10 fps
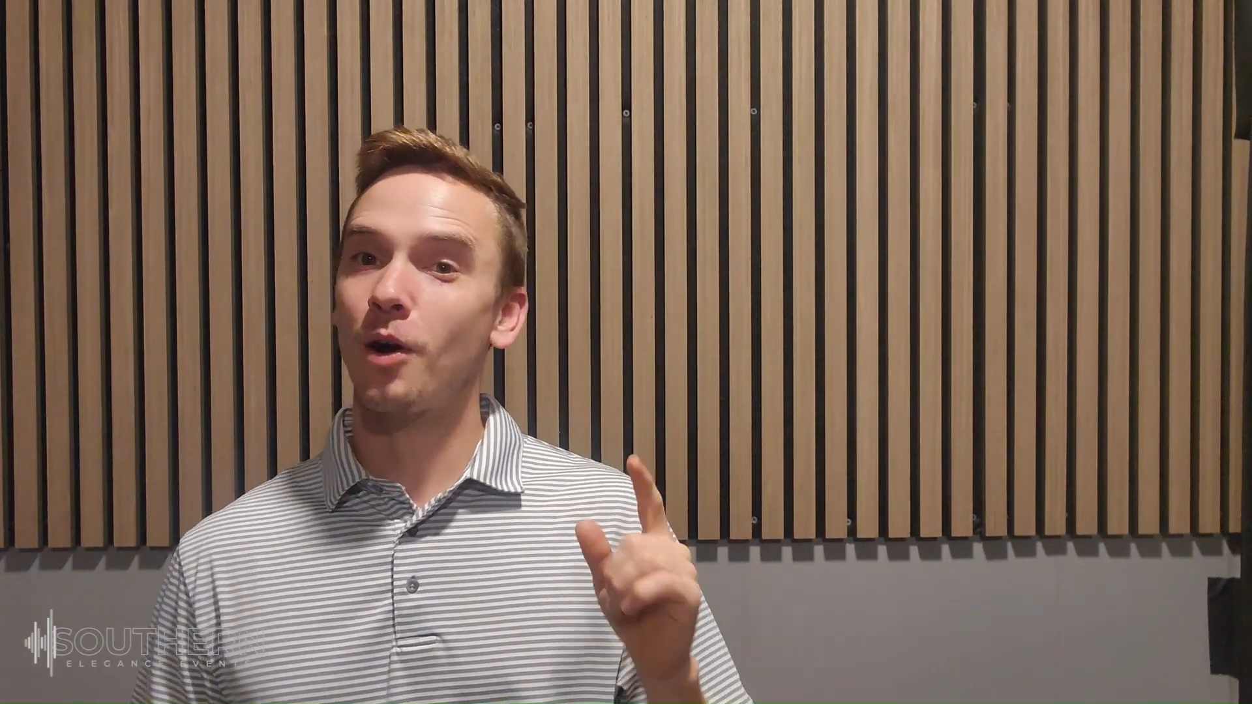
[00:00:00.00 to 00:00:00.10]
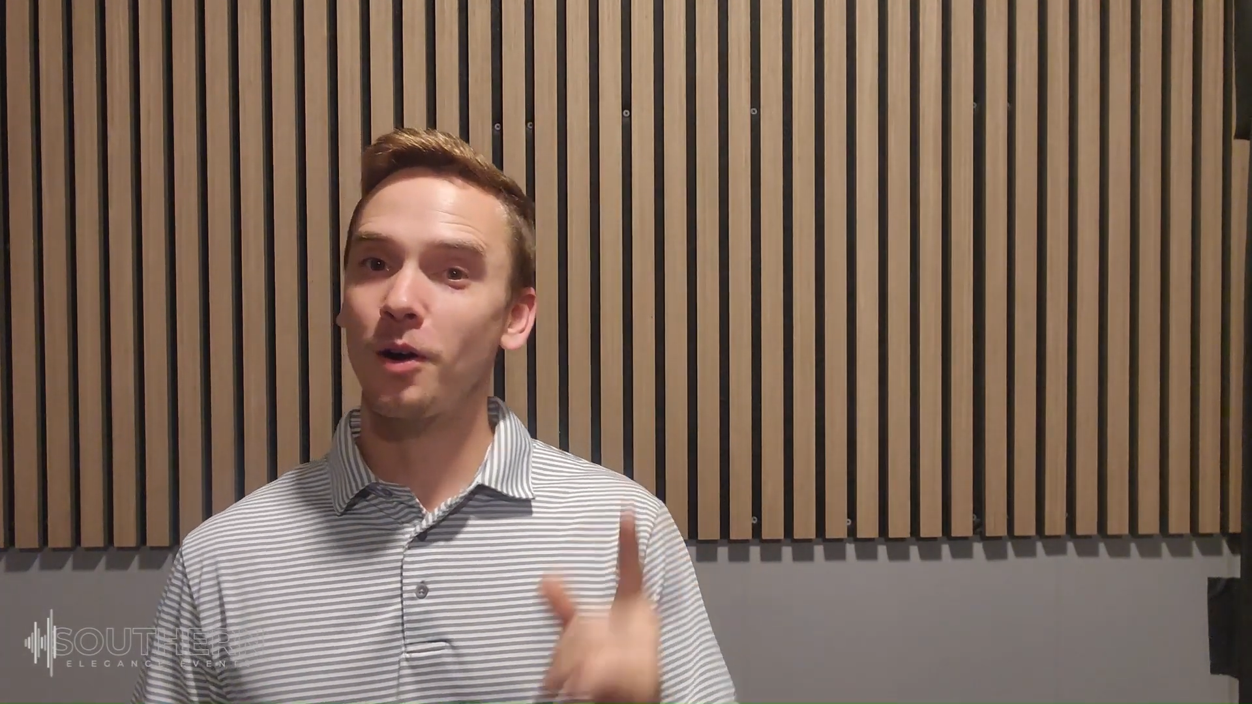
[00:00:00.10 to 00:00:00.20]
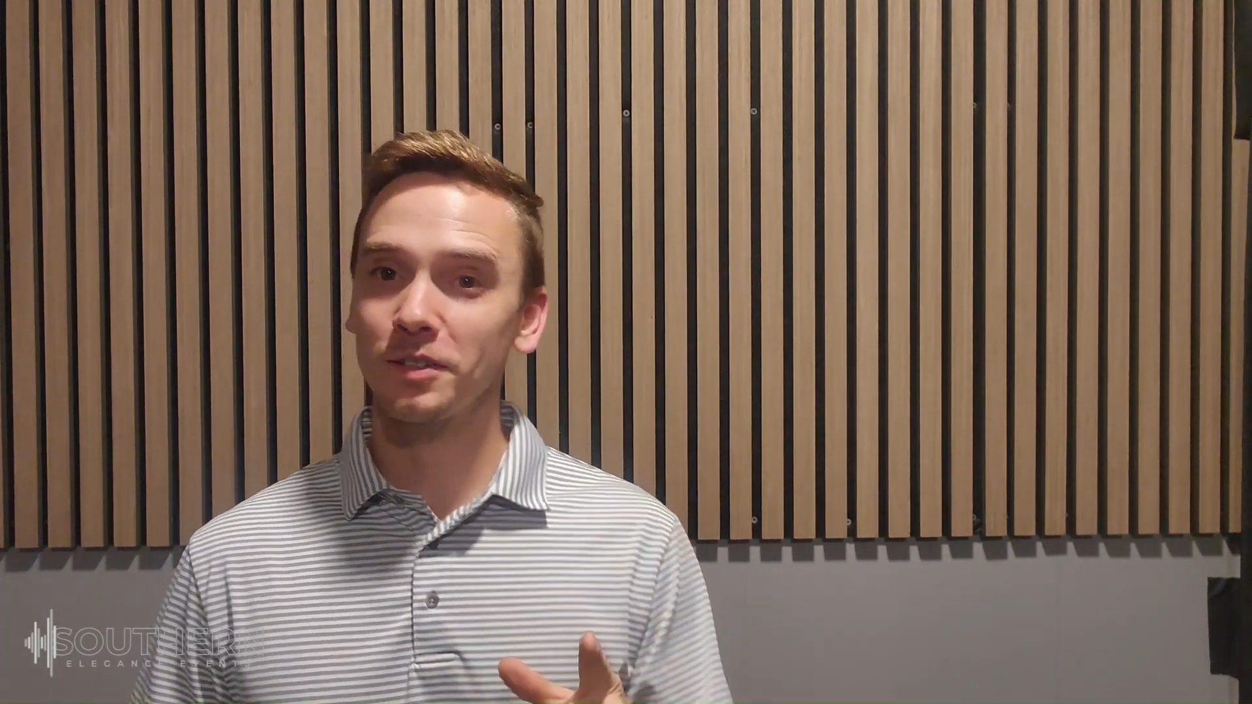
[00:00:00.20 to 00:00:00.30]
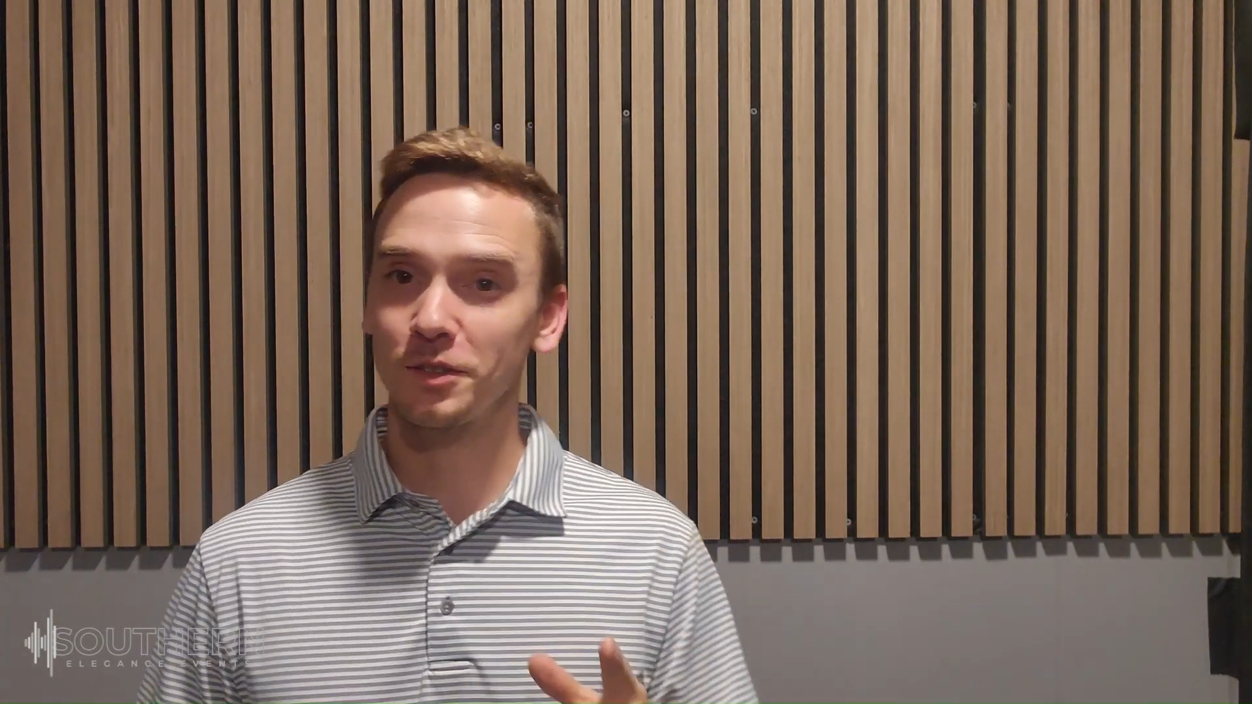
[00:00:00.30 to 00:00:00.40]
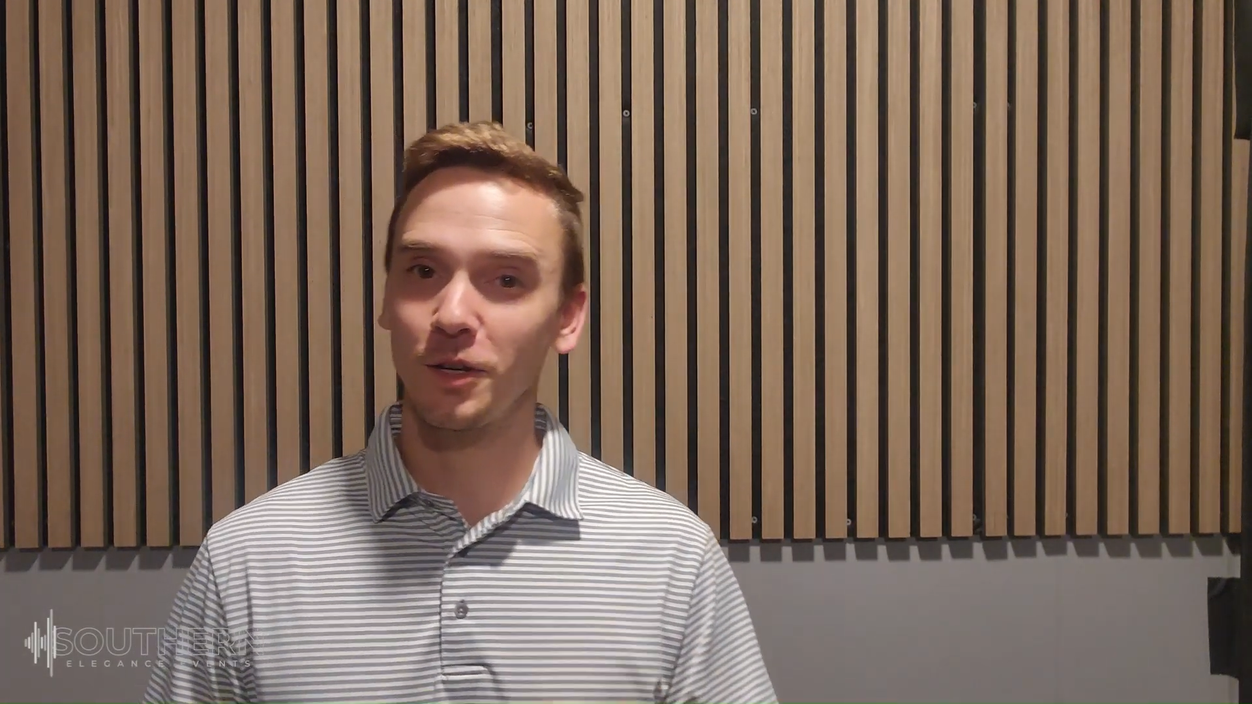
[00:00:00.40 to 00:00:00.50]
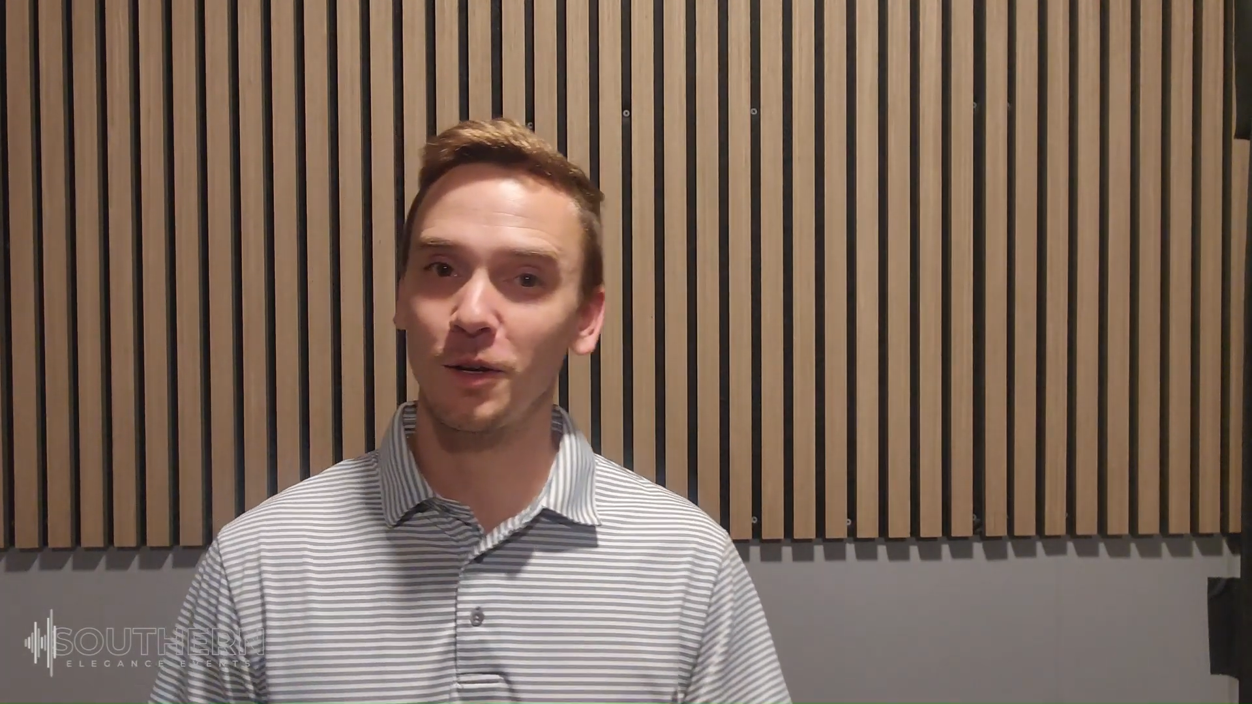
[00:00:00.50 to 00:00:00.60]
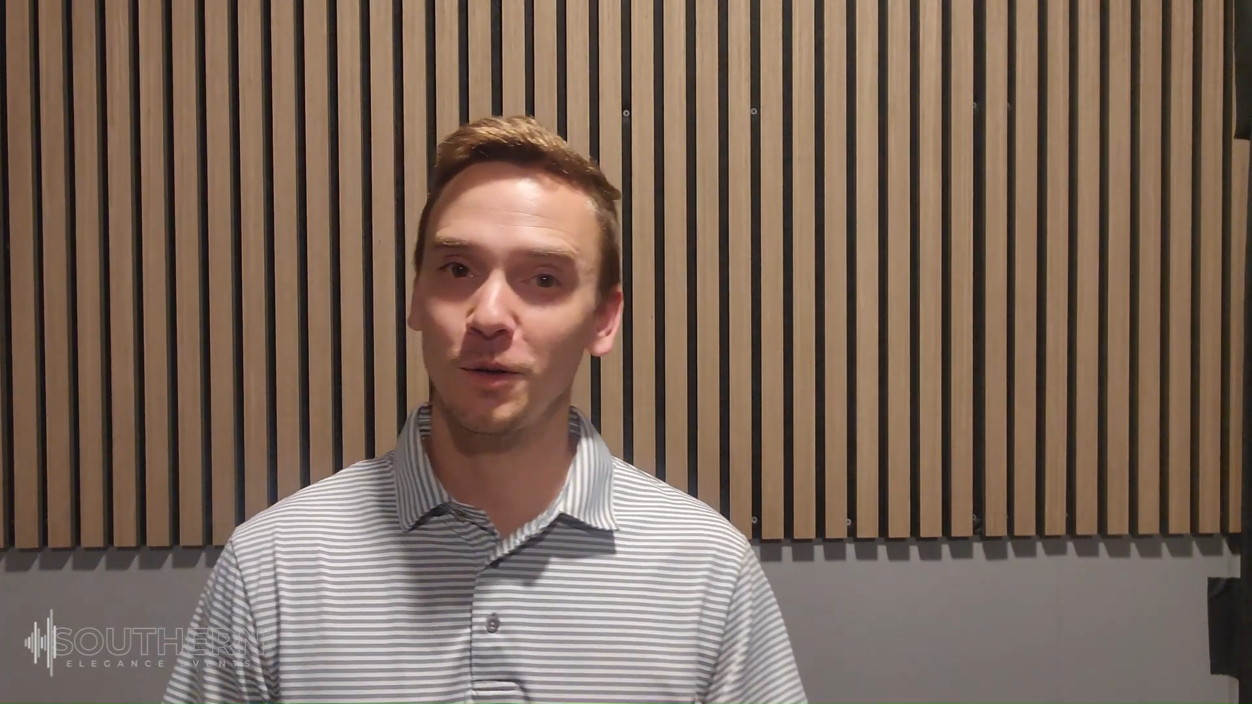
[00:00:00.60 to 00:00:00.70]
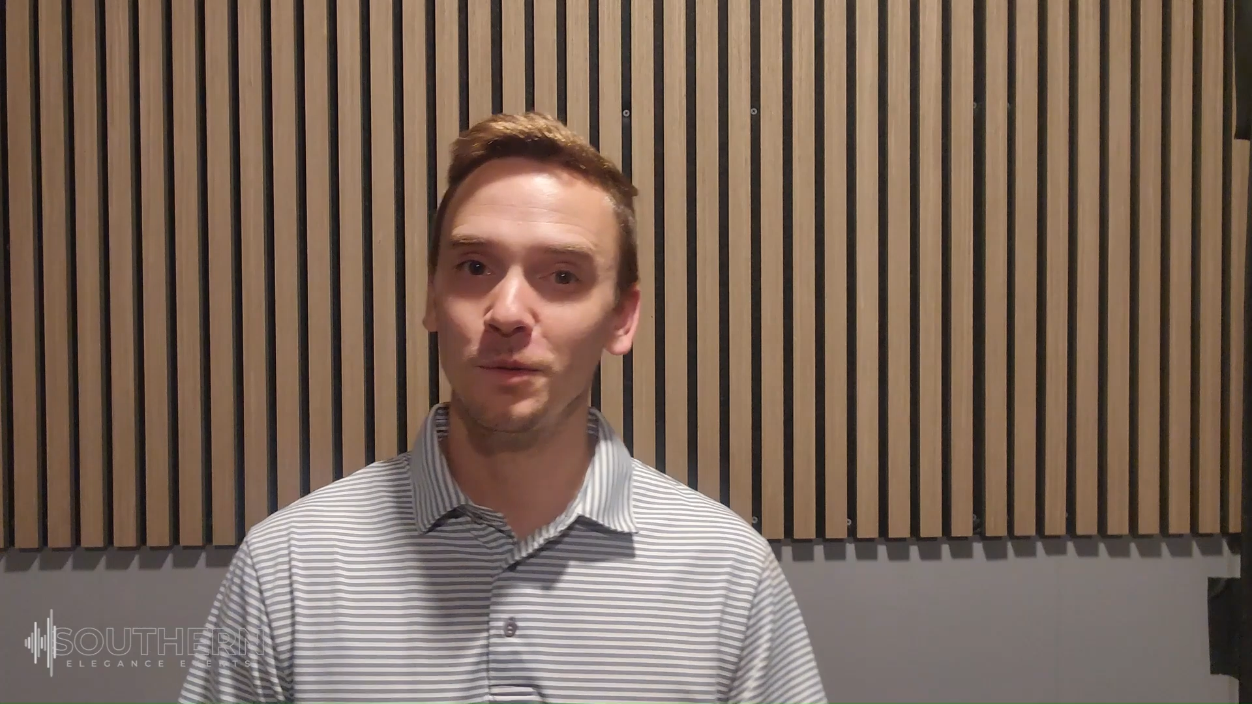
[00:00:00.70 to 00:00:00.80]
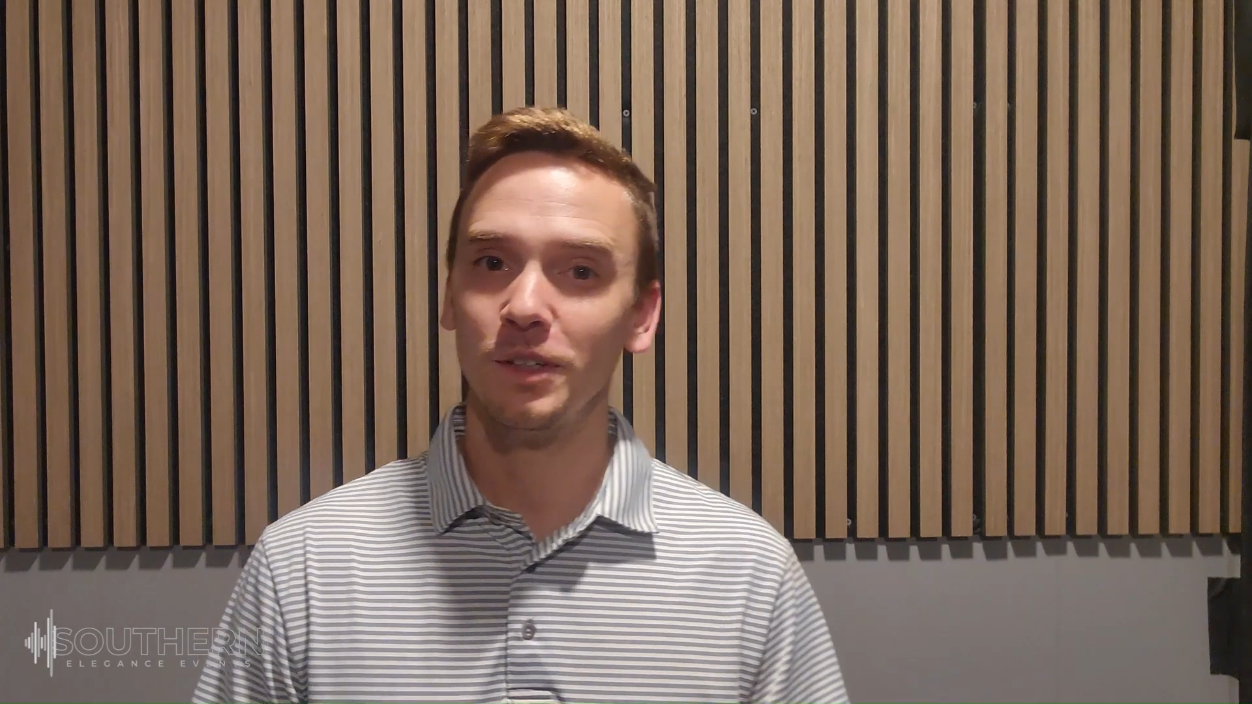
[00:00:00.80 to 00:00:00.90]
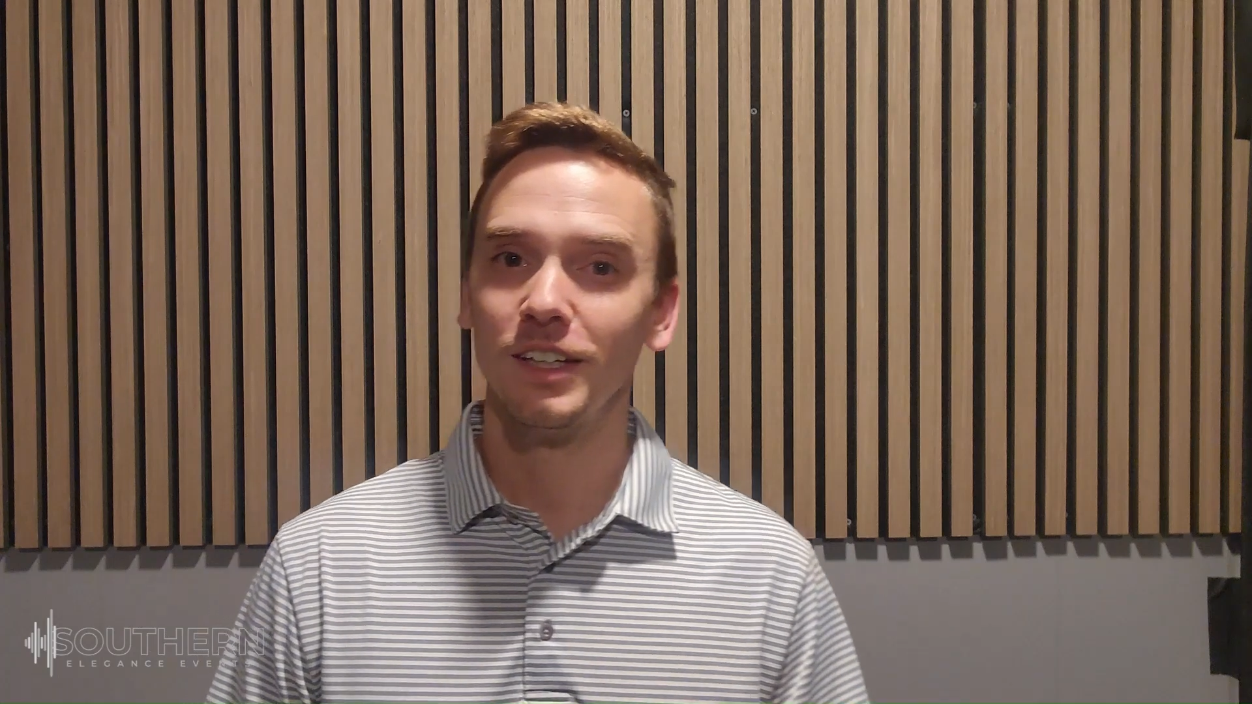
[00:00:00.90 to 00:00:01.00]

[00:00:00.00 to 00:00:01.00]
also